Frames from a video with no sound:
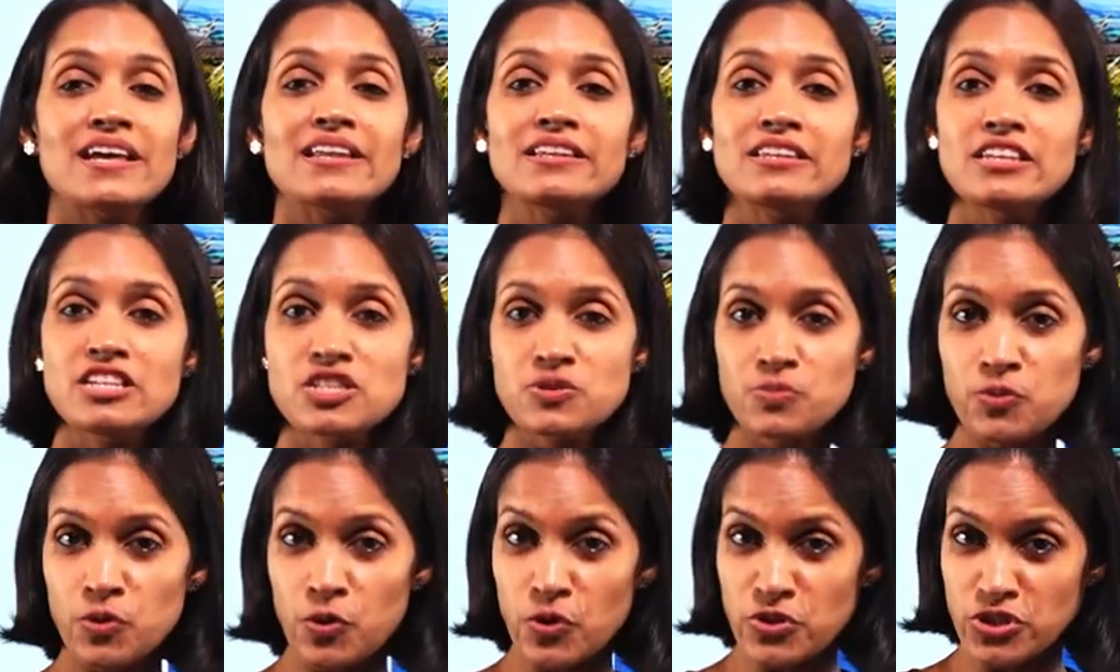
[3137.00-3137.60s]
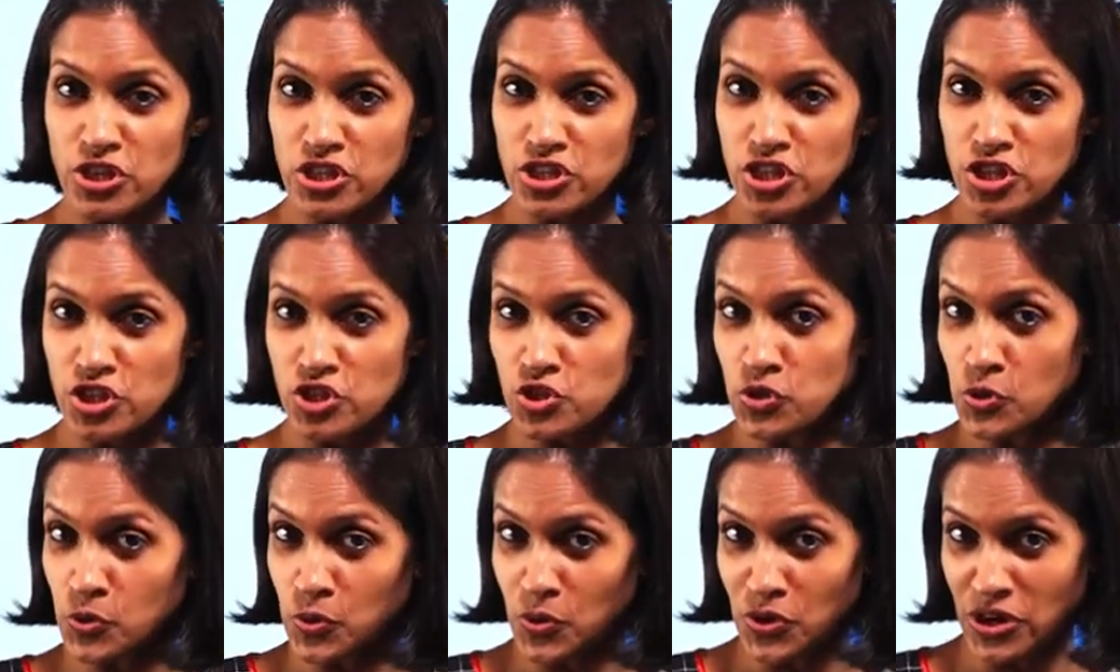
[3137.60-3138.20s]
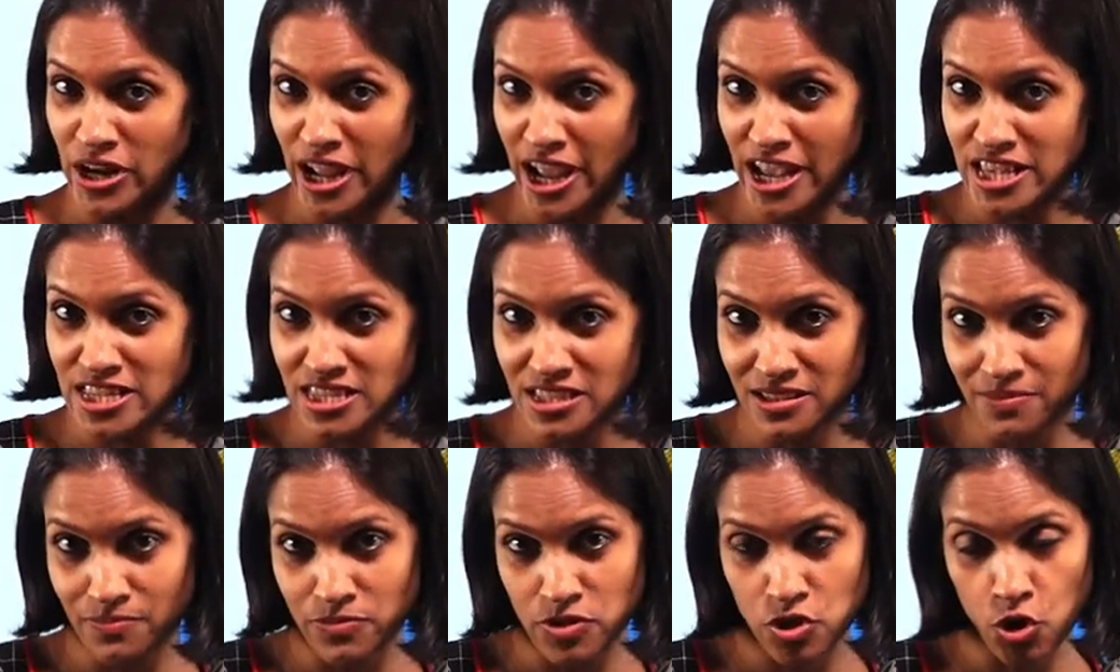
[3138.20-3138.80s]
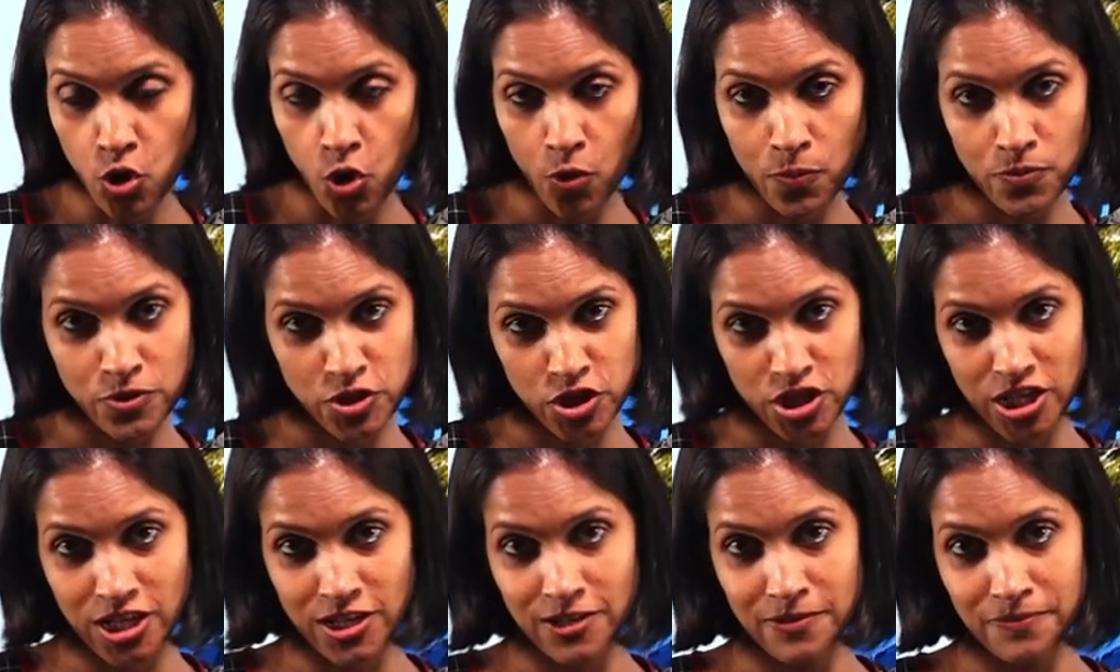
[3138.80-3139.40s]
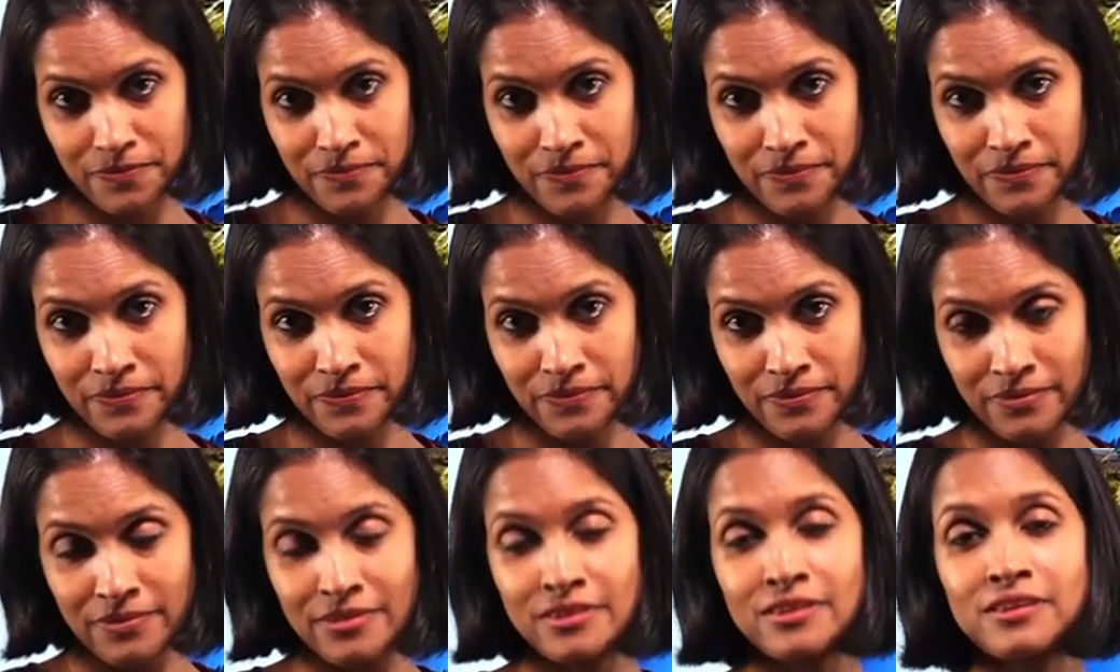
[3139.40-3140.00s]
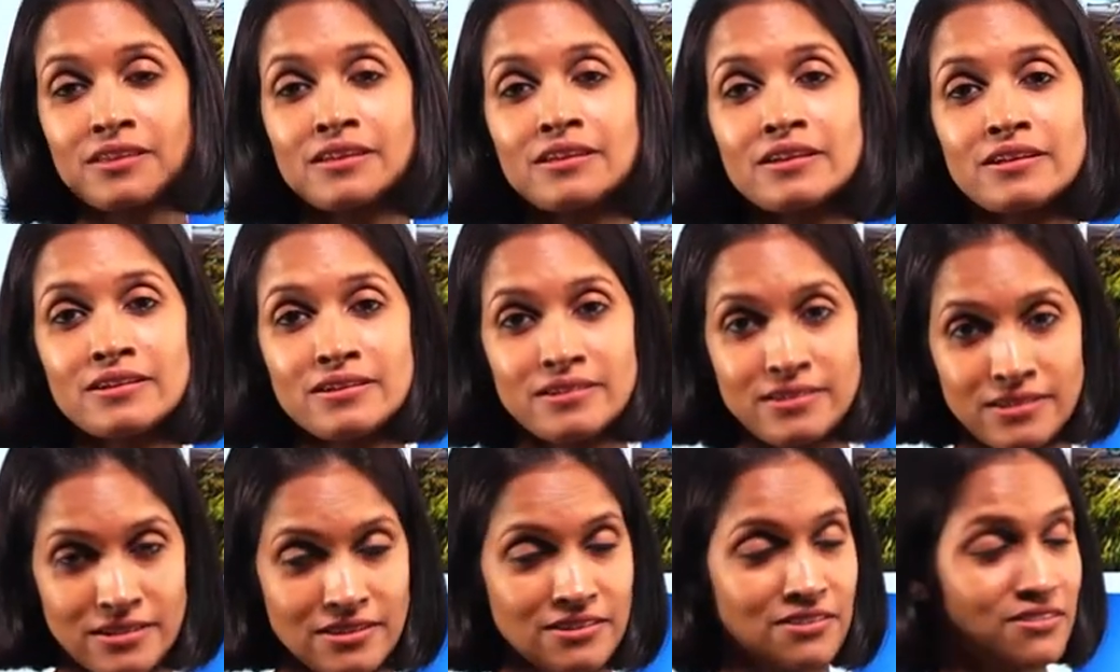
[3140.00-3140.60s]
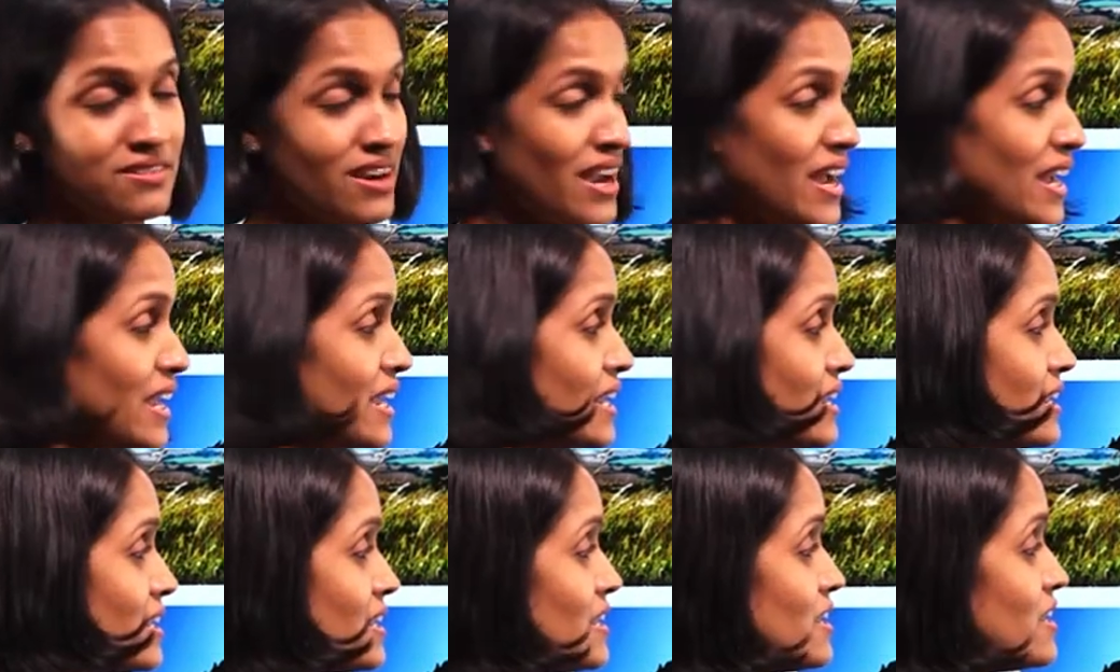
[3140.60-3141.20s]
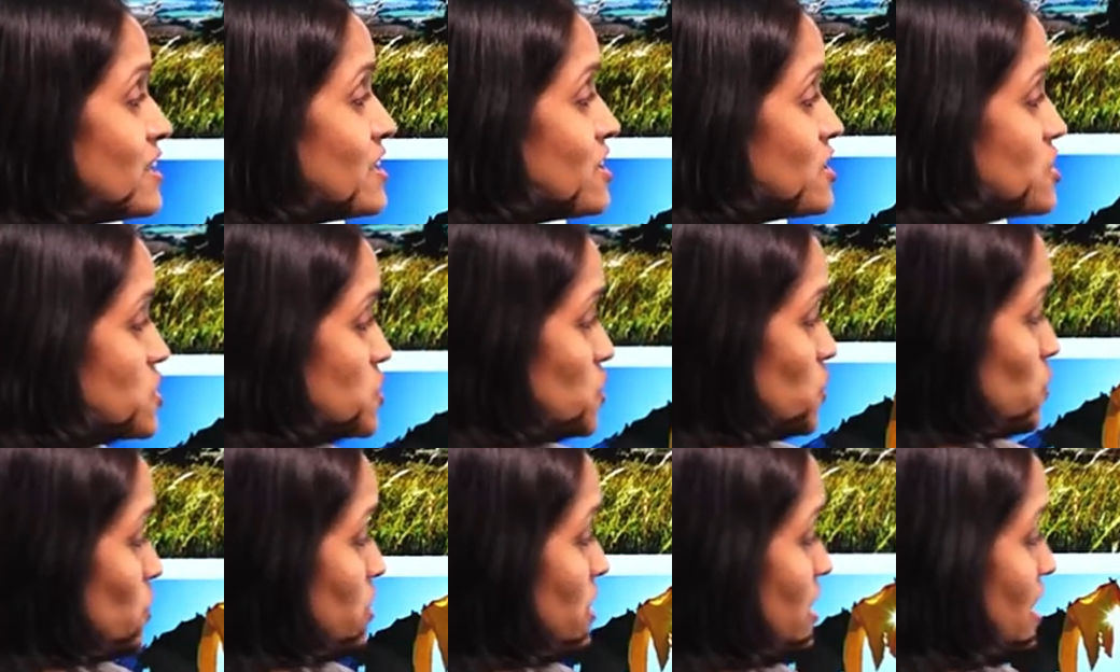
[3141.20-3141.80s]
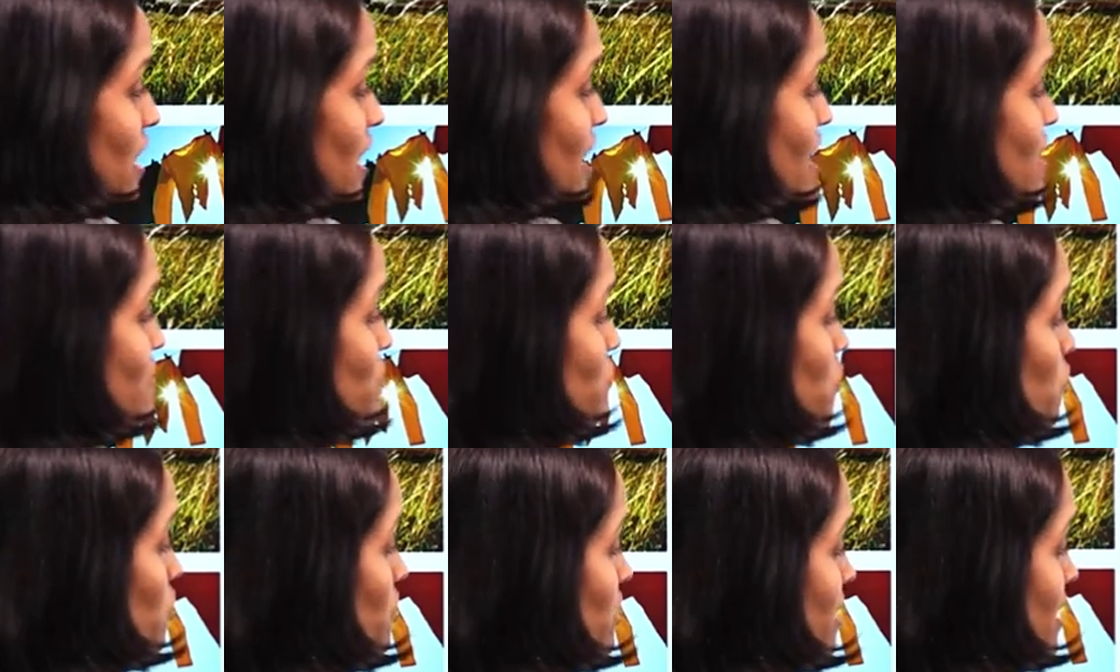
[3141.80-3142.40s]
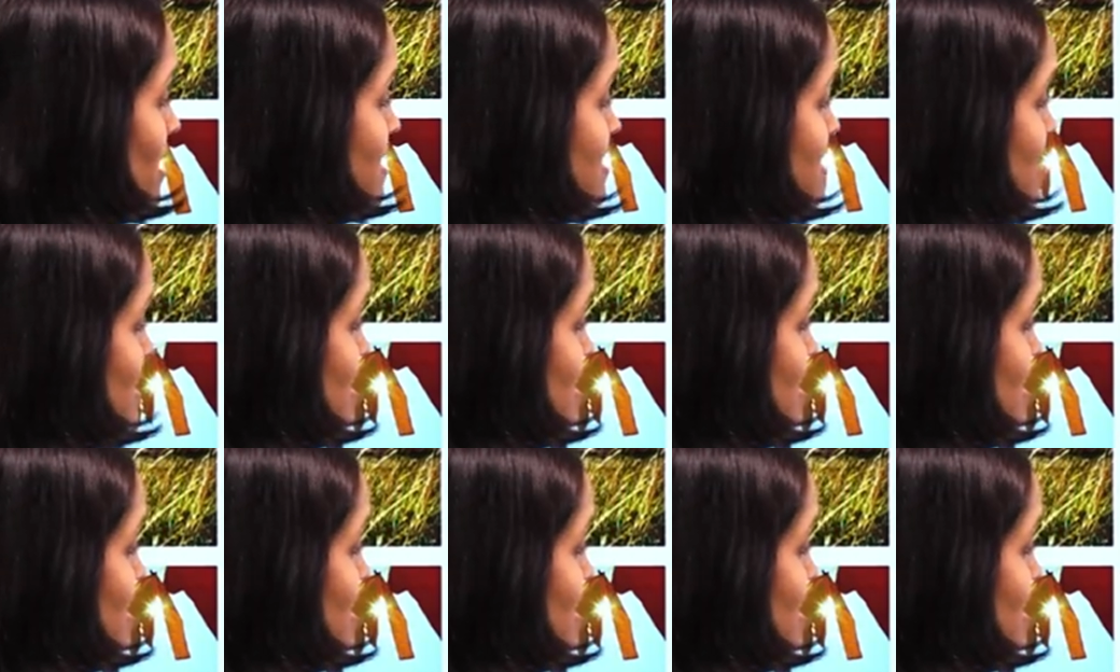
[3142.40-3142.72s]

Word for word: and this process is known as absorption. Right? So again, water is